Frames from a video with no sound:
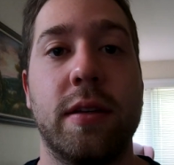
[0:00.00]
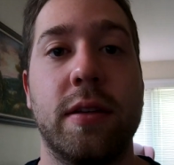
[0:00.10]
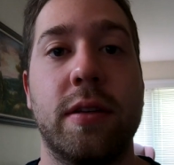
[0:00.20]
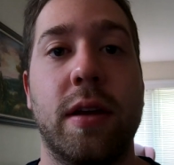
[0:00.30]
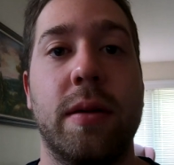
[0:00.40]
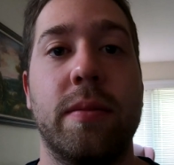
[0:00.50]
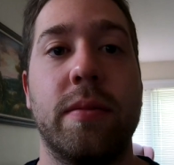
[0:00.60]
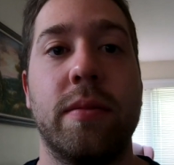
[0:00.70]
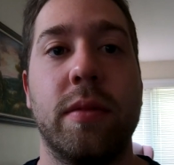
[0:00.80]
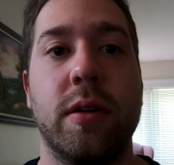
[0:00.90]

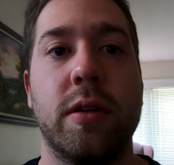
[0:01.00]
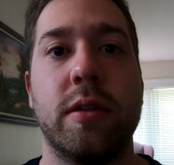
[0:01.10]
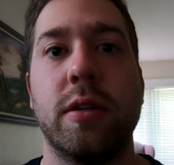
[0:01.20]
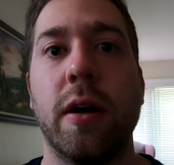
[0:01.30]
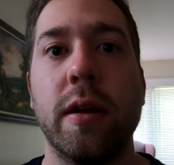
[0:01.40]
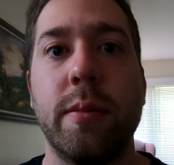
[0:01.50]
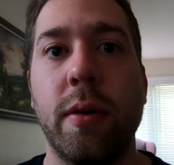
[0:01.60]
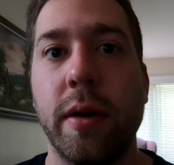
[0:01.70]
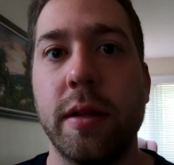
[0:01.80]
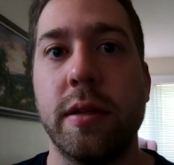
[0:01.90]
some good starting
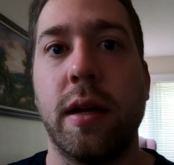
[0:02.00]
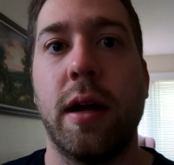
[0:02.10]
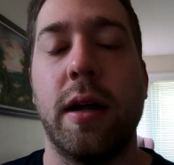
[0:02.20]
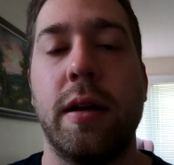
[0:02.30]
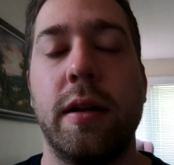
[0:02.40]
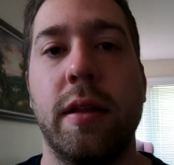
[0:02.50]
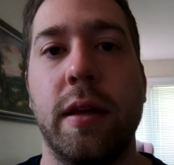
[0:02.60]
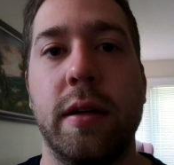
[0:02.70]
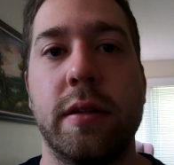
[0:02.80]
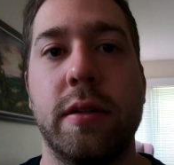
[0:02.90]
points on
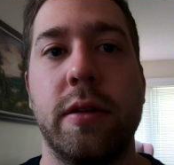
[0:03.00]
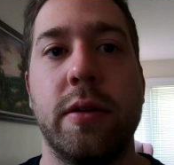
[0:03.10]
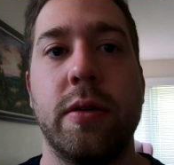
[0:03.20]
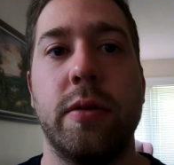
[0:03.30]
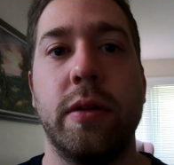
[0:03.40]
things to